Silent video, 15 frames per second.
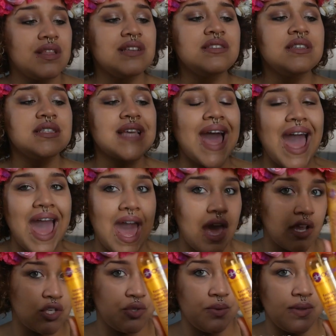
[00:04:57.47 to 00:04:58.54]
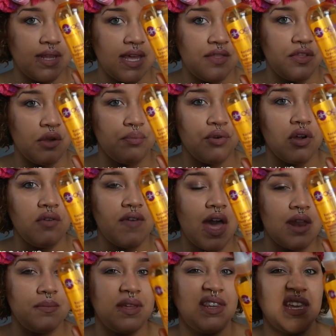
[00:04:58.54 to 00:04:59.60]
This is actually their Pro
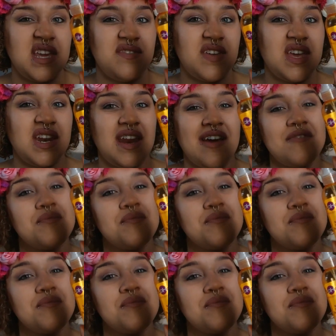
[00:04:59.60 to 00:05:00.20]
Vitamin Leave-In, and